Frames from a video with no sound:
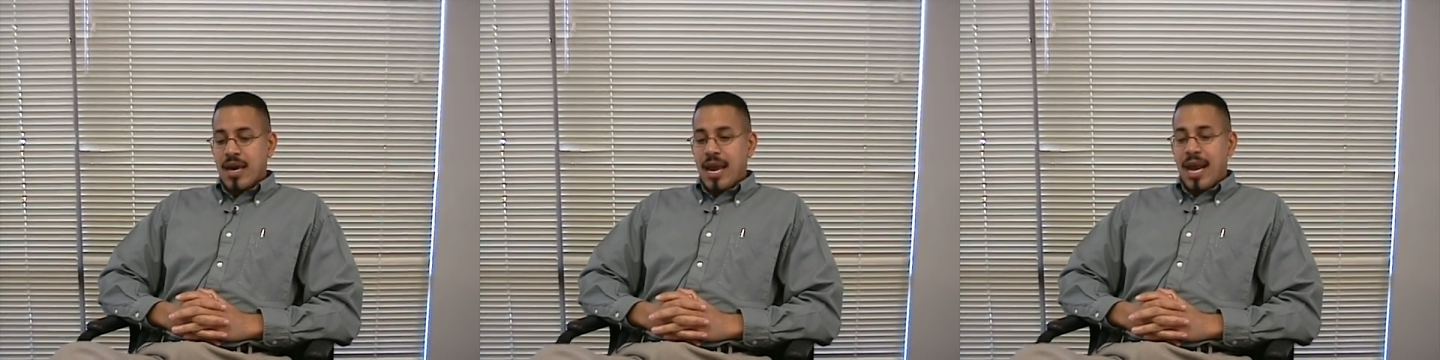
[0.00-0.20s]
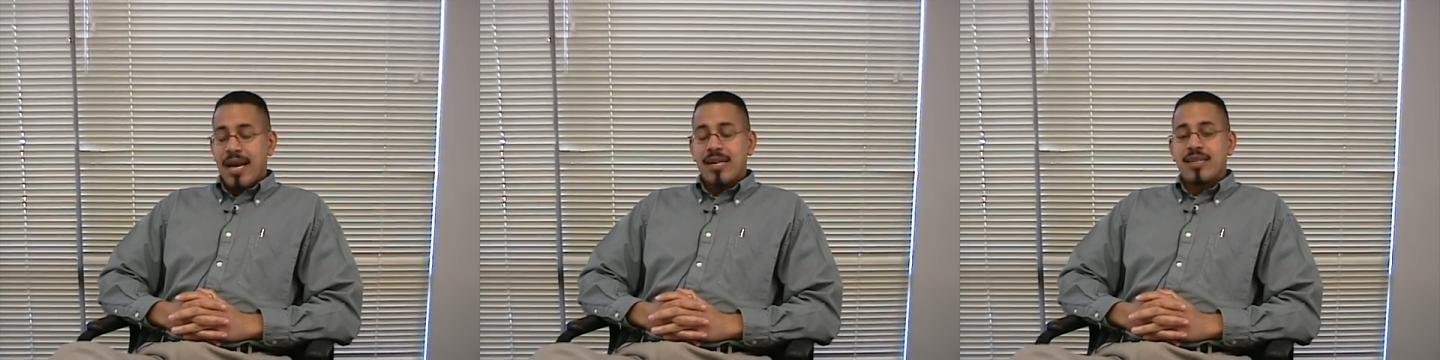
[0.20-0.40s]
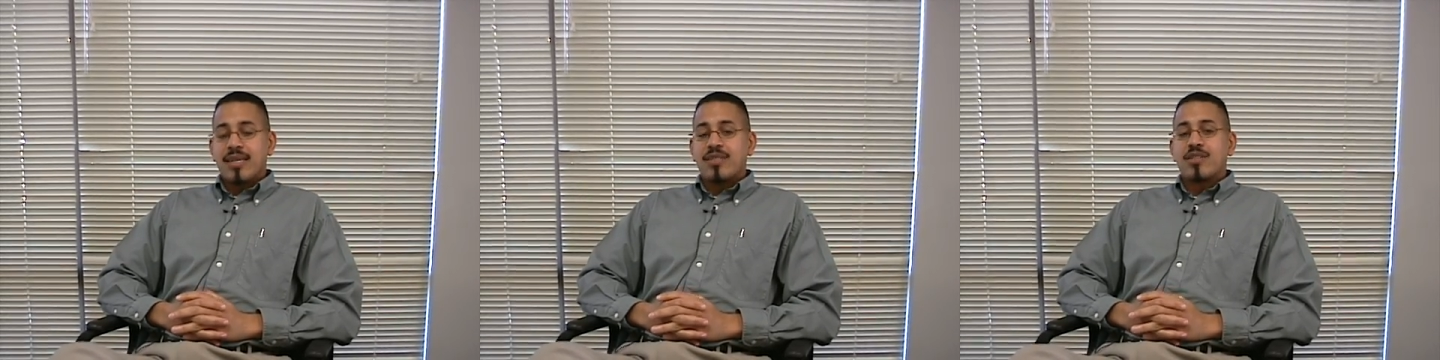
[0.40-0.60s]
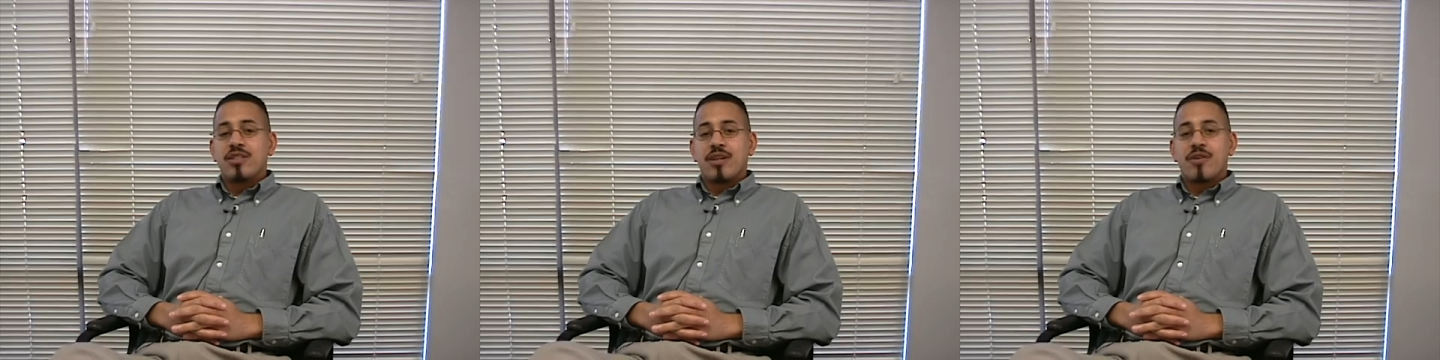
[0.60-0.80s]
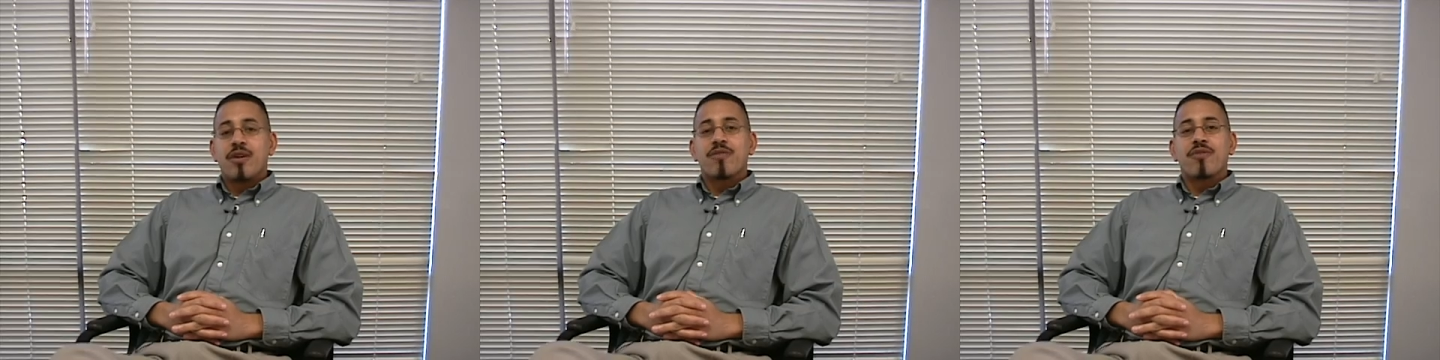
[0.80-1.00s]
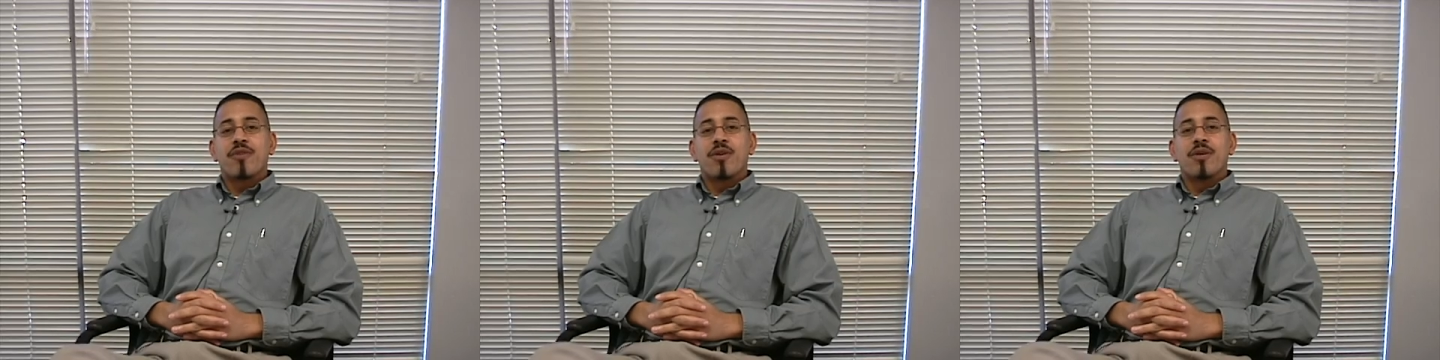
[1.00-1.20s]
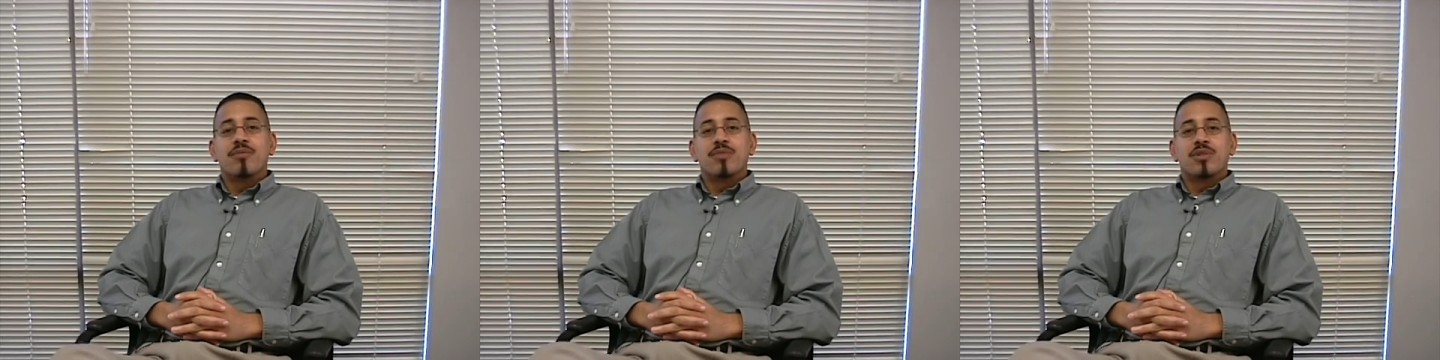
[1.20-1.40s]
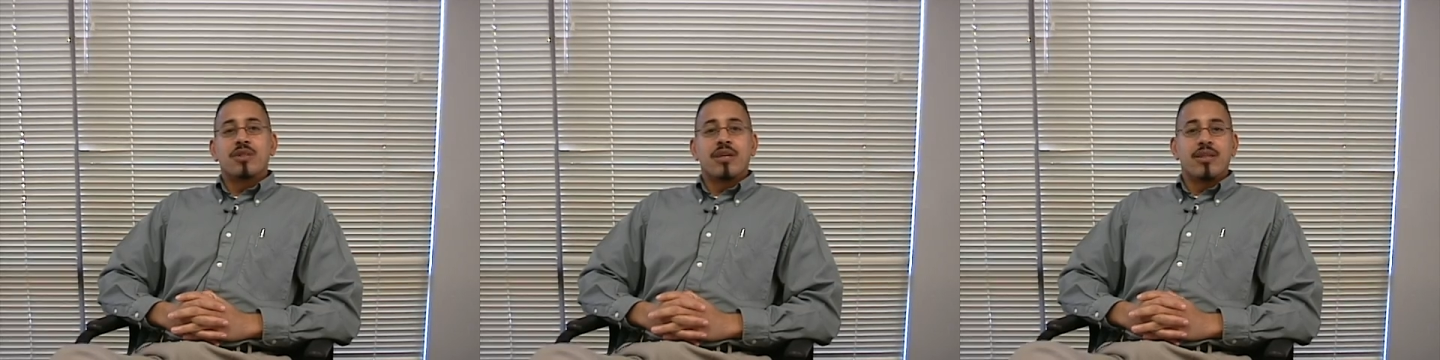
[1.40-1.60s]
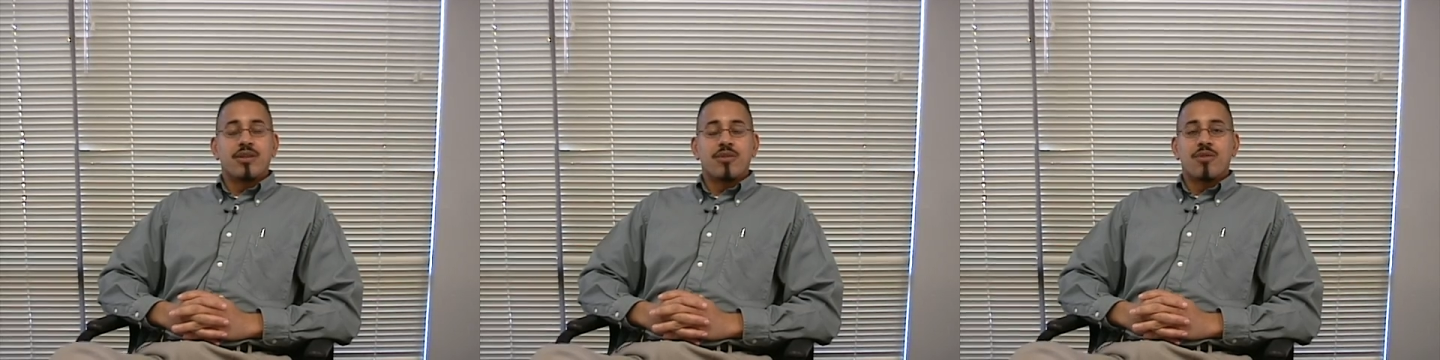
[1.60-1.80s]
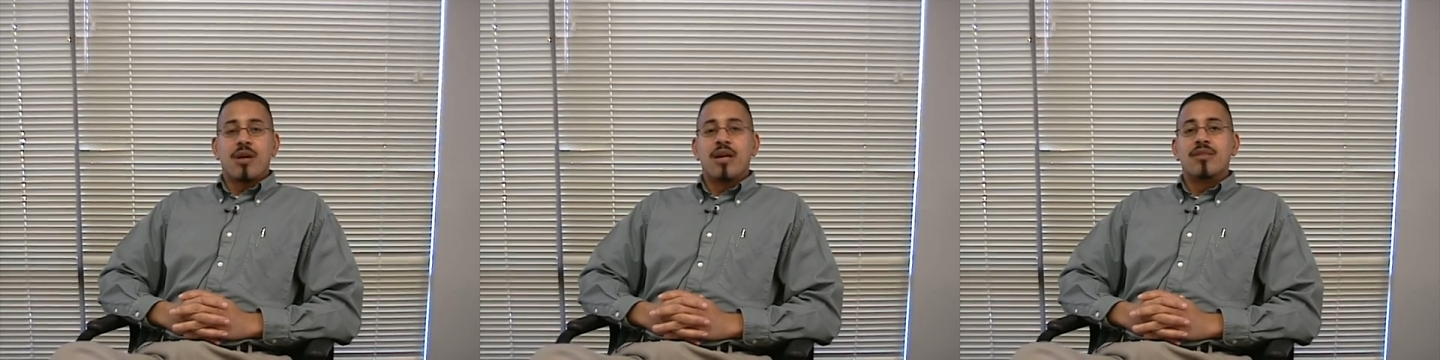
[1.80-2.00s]
and engineering firms in
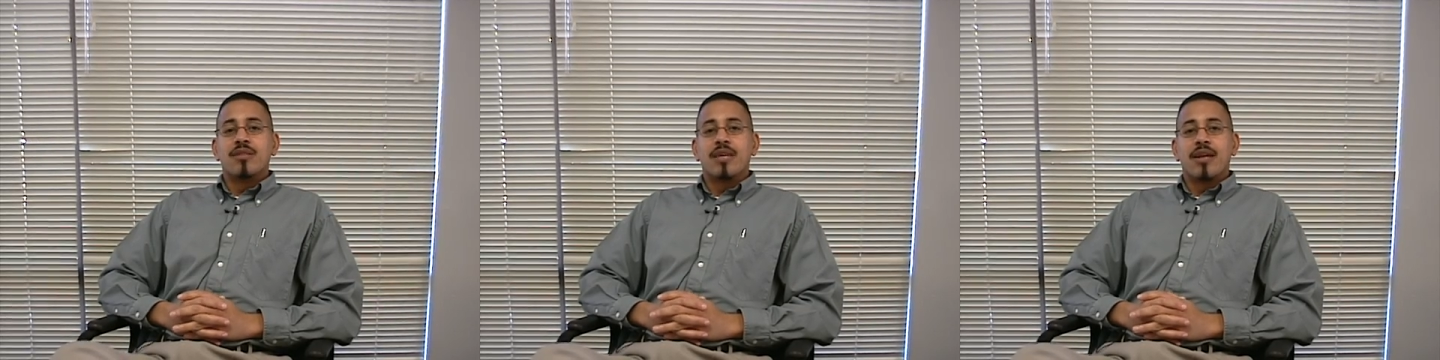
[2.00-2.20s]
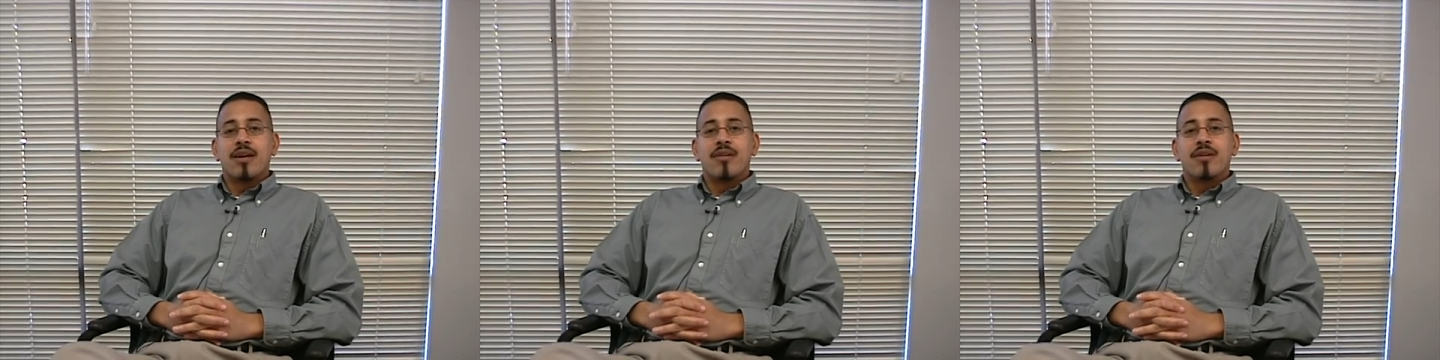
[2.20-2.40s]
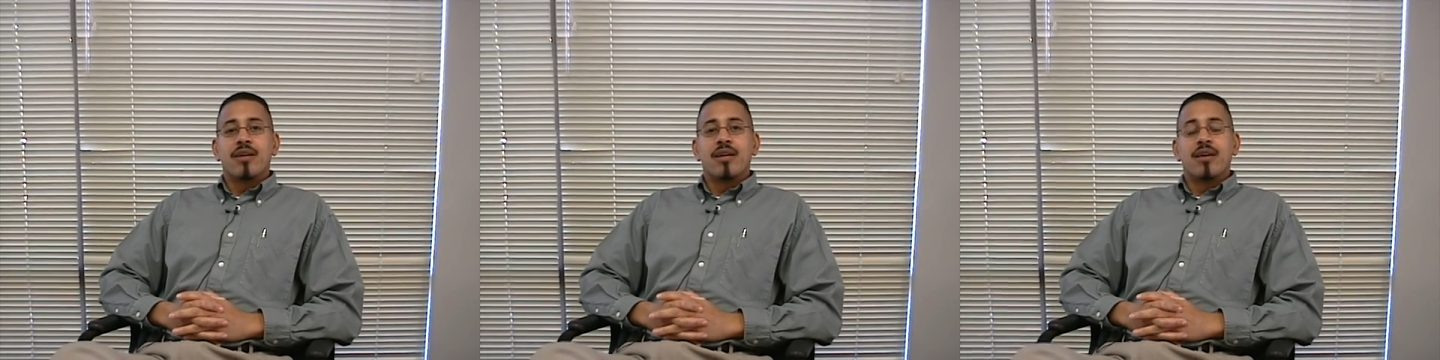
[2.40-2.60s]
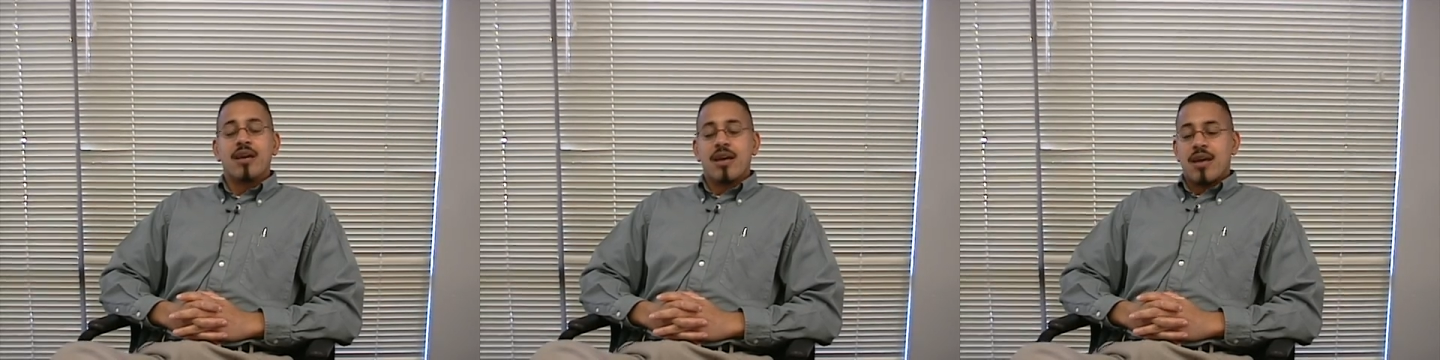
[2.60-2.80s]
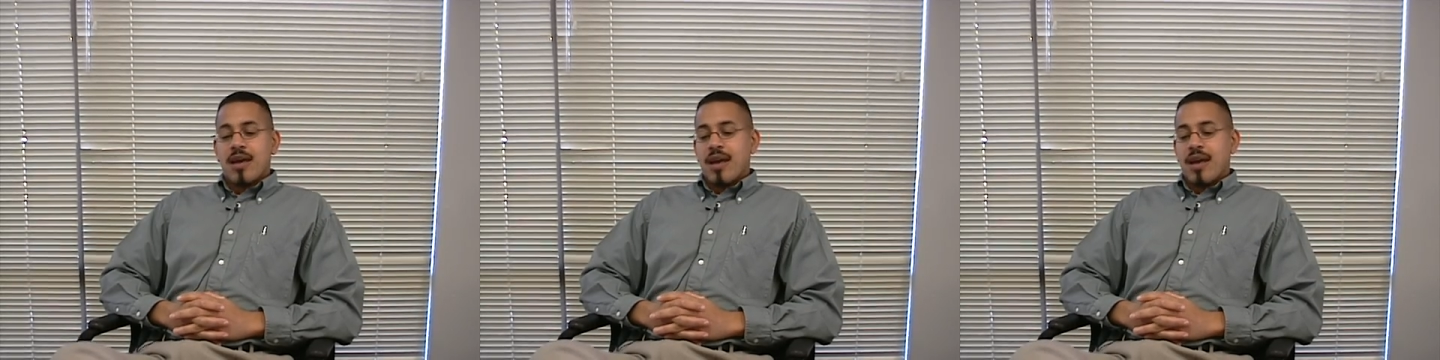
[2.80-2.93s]
and around the area,